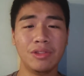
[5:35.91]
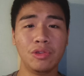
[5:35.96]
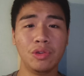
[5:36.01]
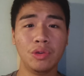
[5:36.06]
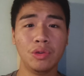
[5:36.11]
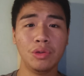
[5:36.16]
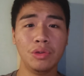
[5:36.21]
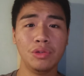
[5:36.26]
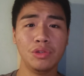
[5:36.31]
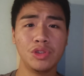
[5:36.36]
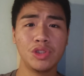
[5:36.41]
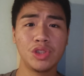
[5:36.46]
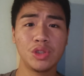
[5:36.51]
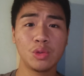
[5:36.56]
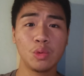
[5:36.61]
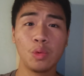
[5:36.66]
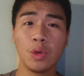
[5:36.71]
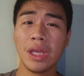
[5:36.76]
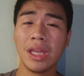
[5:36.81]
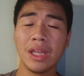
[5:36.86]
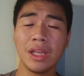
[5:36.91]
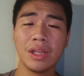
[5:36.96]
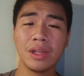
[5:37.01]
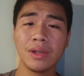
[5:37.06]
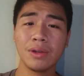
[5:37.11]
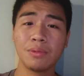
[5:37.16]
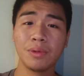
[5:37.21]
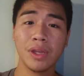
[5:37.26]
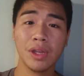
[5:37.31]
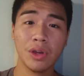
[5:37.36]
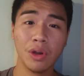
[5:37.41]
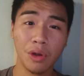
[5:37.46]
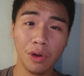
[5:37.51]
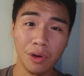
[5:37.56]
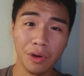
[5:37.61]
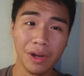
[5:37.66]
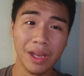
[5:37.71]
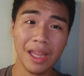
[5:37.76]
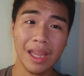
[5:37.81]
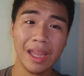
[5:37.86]
do screen
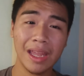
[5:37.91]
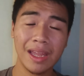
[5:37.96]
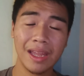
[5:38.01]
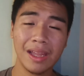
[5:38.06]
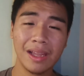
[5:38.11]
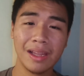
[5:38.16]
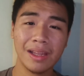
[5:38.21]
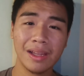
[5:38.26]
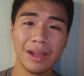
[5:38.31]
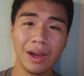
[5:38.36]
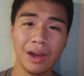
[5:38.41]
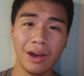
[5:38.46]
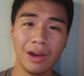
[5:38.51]
recording